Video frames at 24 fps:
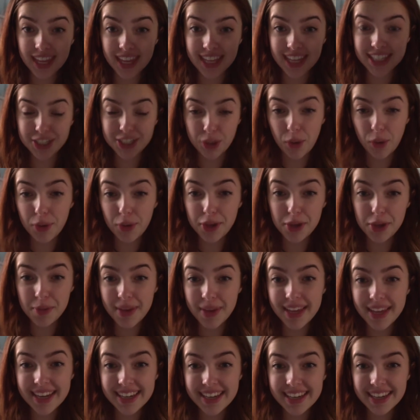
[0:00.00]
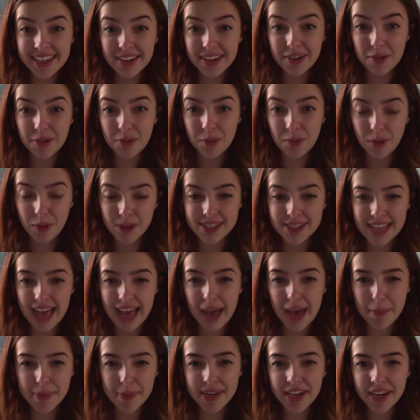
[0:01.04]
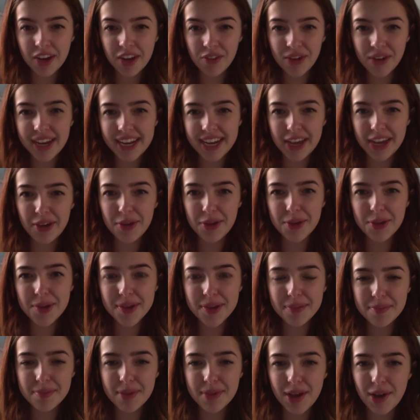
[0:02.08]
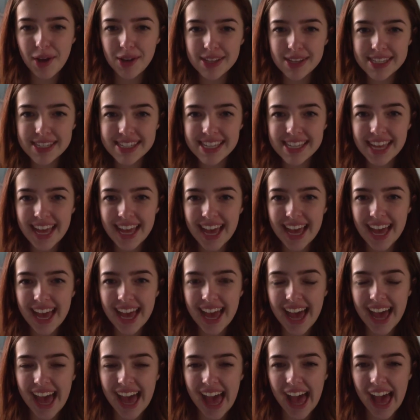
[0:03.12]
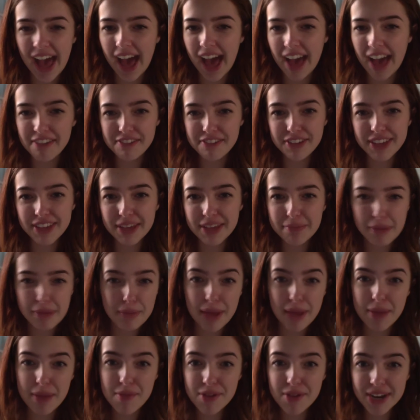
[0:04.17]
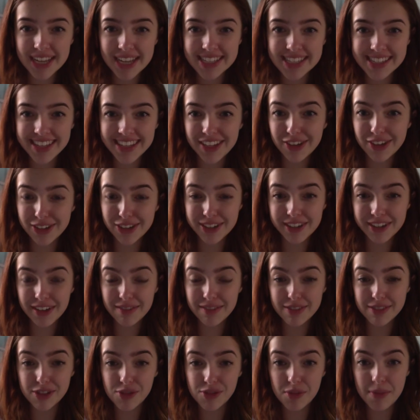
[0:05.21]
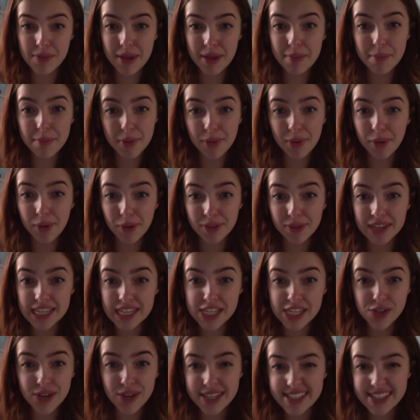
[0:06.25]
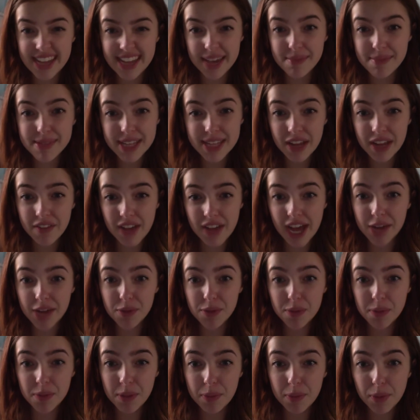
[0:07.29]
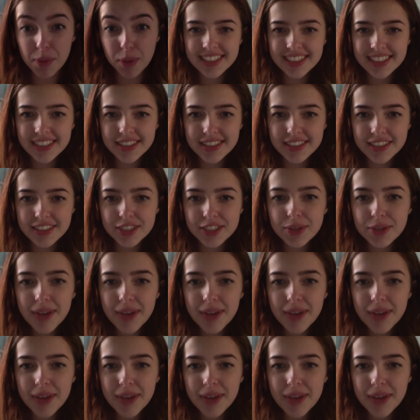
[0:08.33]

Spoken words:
document what's happening right now, because I feel like my memory isn't good enough to remember all these great times that I've had with people. So I